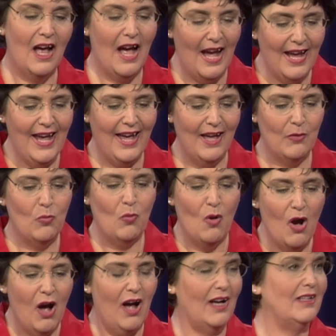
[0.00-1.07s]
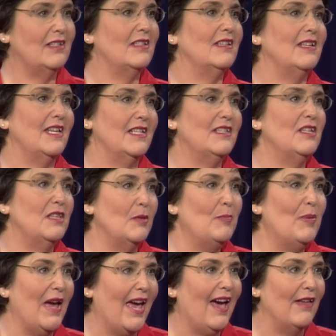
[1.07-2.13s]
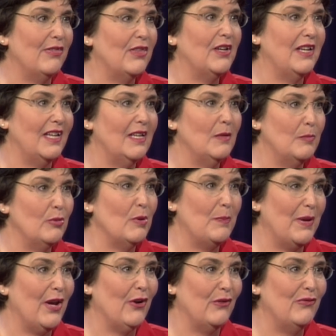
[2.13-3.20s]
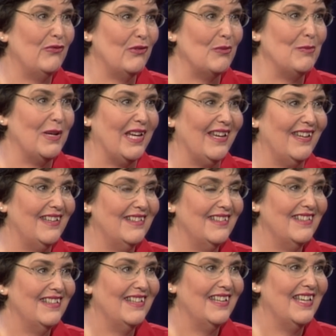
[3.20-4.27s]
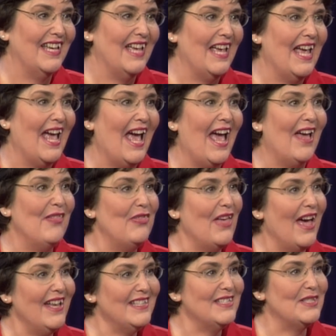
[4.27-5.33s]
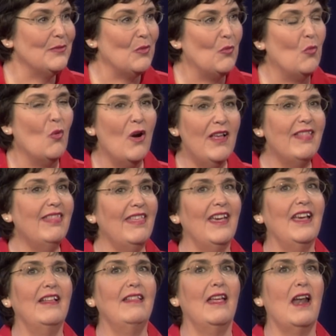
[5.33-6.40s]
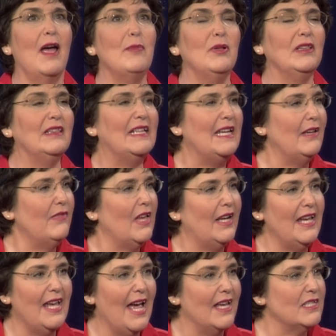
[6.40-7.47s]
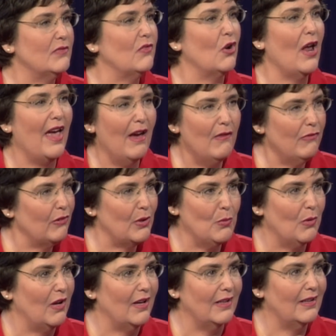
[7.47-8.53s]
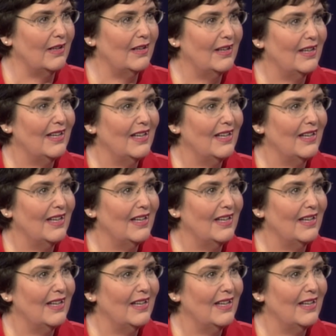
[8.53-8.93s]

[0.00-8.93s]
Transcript: I had walked into the path that he had prepared for me. And that's one thing that I believe that he has for everyone.